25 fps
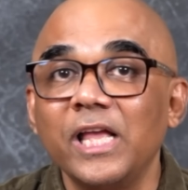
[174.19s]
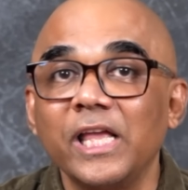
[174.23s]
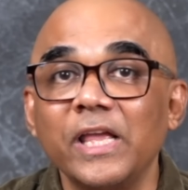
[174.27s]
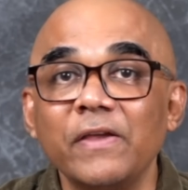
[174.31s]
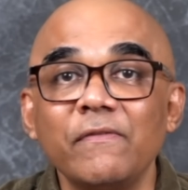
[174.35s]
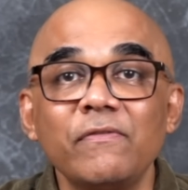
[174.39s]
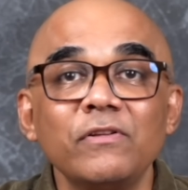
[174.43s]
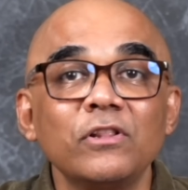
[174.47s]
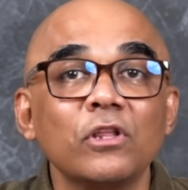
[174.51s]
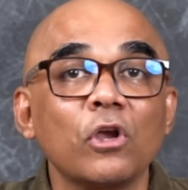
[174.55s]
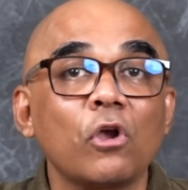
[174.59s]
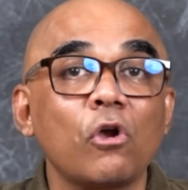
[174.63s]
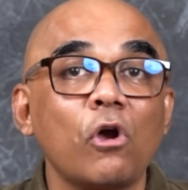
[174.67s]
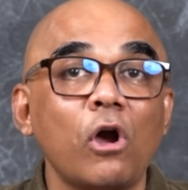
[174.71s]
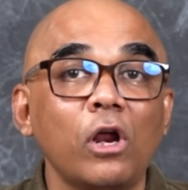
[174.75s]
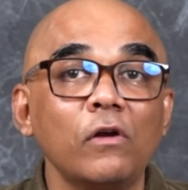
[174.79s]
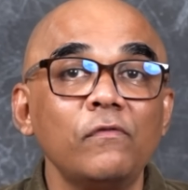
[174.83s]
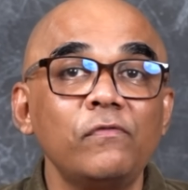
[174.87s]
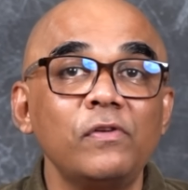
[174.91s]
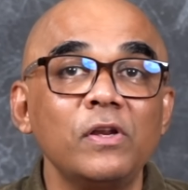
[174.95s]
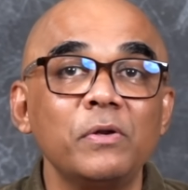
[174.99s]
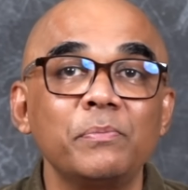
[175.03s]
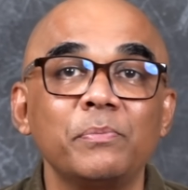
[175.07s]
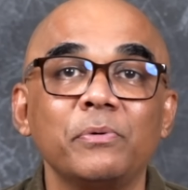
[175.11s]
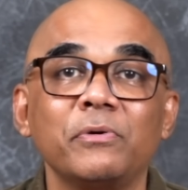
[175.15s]
Even the
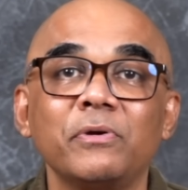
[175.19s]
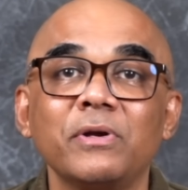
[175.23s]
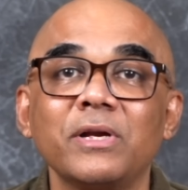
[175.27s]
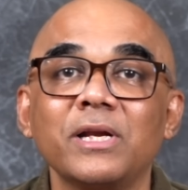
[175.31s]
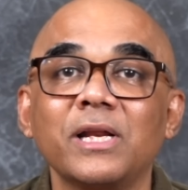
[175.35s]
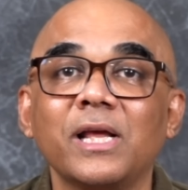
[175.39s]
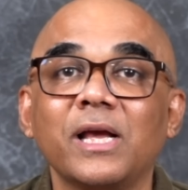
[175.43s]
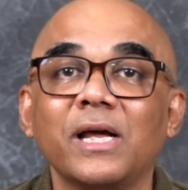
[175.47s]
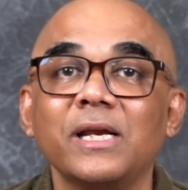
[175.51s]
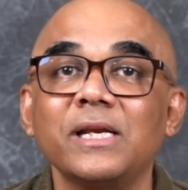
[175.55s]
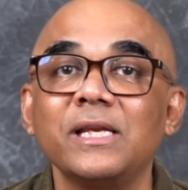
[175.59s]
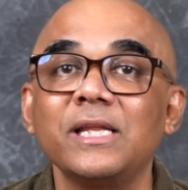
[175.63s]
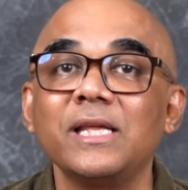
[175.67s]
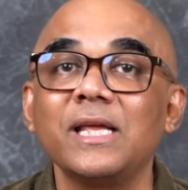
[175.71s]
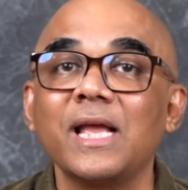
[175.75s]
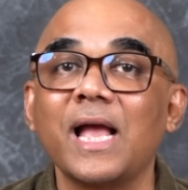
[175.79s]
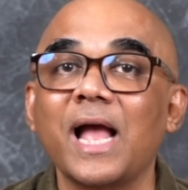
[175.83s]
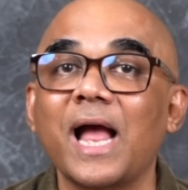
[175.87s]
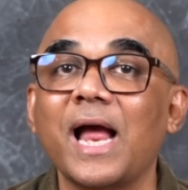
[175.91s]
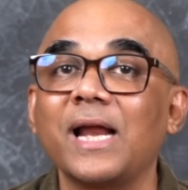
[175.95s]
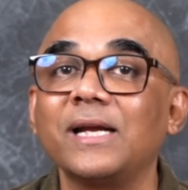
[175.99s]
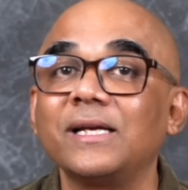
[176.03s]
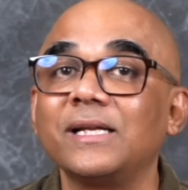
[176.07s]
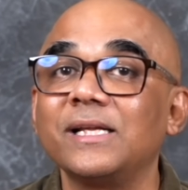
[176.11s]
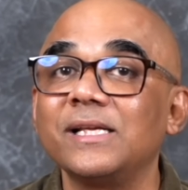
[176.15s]
conflict between Kani
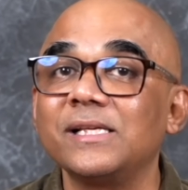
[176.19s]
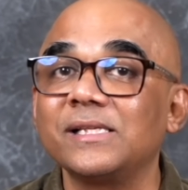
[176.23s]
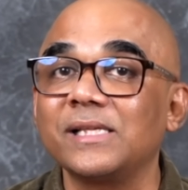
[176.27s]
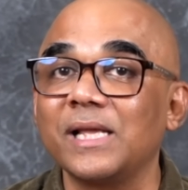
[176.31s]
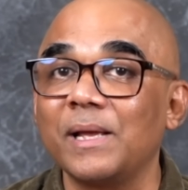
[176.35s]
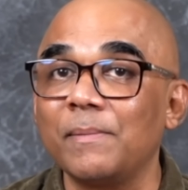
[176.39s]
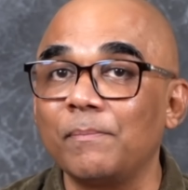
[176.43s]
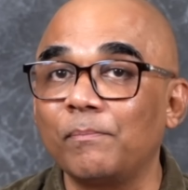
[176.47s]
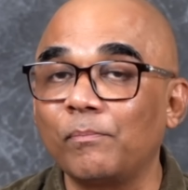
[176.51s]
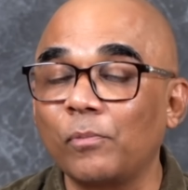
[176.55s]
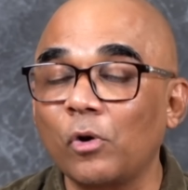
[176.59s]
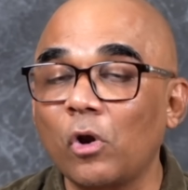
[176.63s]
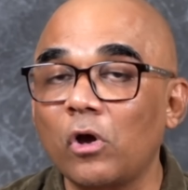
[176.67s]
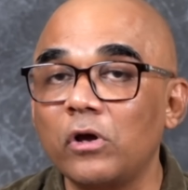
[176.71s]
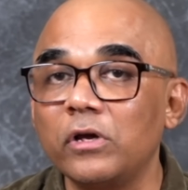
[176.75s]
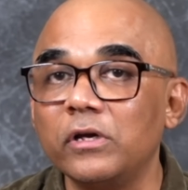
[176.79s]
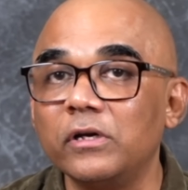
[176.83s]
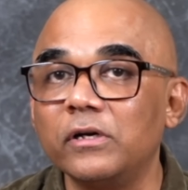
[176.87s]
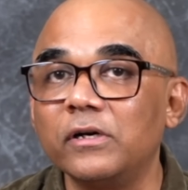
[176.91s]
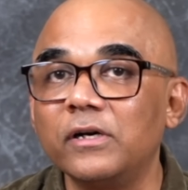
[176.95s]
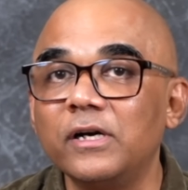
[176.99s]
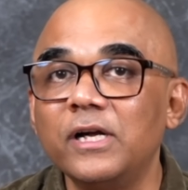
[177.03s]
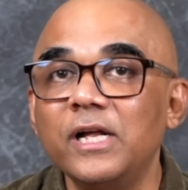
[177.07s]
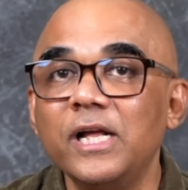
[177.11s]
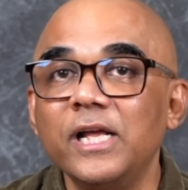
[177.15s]
and his
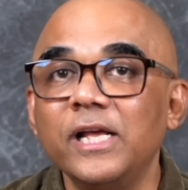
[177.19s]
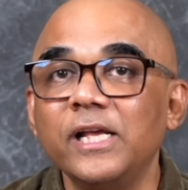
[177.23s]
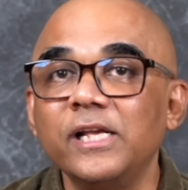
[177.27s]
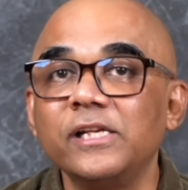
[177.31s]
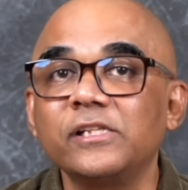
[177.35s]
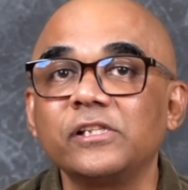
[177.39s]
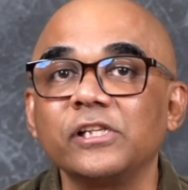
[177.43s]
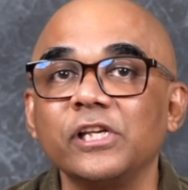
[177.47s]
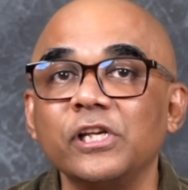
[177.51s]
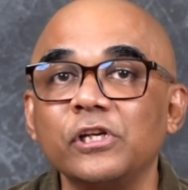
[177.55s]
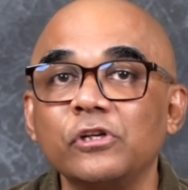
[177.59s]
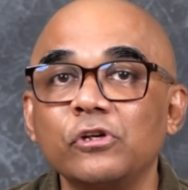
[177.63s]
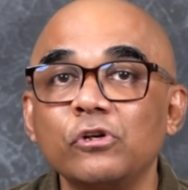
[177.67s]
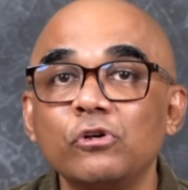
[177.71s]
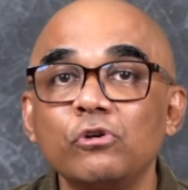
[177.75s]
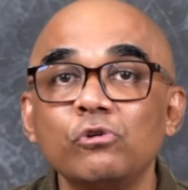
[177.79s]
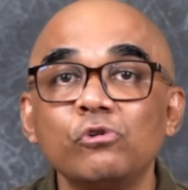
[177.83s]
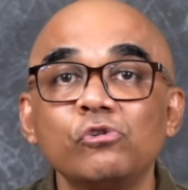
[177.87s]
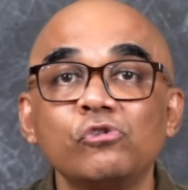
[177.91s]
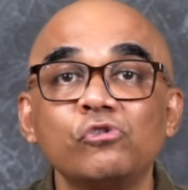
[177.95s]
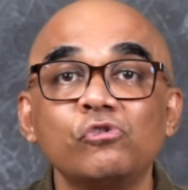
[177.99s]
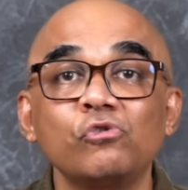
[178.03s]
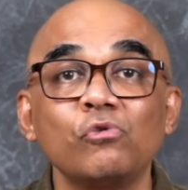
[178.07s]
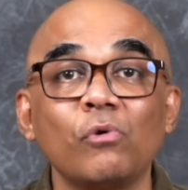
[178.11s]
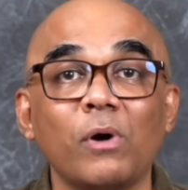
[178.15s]
employer is
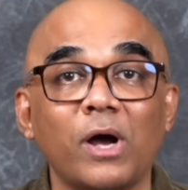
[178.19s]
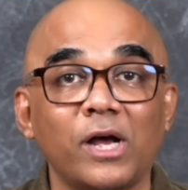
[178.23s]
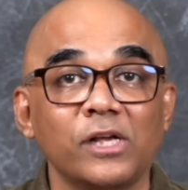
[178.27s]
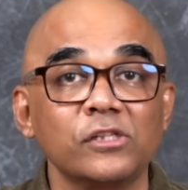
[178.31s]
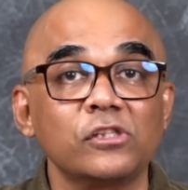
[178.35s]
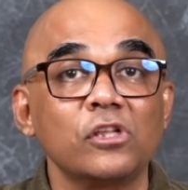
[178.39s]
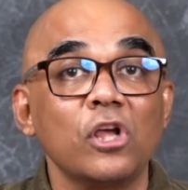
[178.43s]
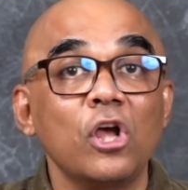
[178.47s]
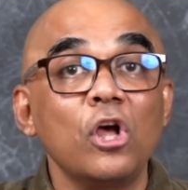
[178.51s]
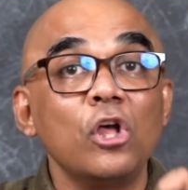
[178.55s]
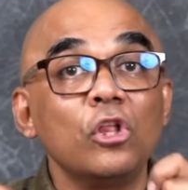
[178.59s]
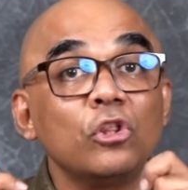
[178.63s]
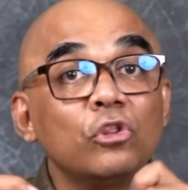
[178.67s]
introduced to us